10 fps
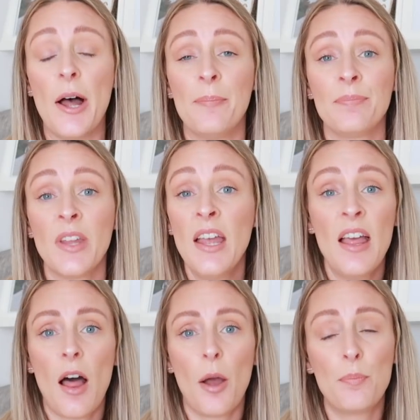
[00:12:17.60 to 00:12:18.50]
Um,
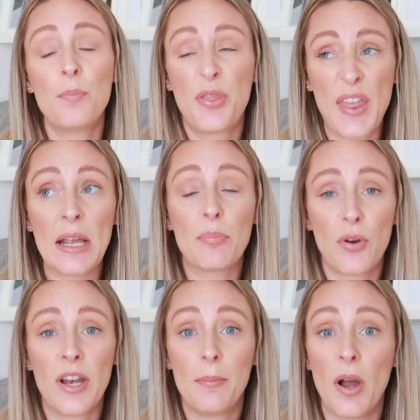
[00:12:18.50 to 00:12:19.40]
I think
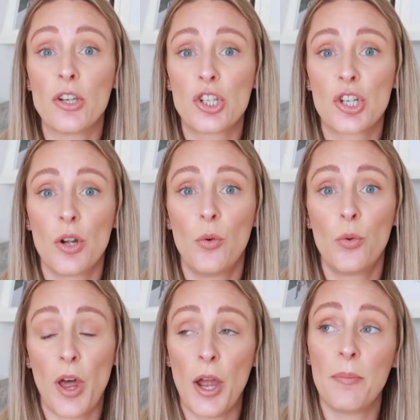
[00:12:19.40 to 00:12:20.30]
pretty much
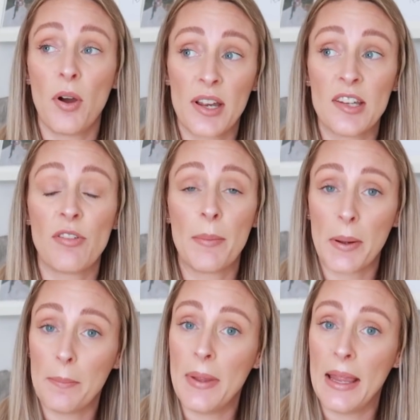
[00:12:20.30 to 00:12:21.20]
all the Home Bargains around
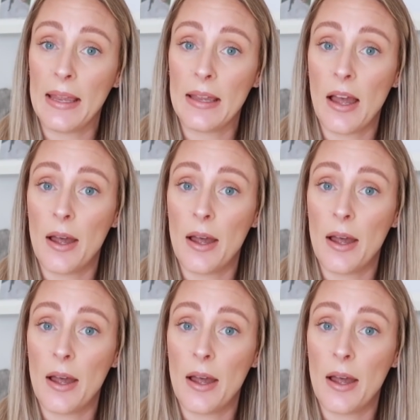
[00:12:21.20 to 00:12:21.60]
by me,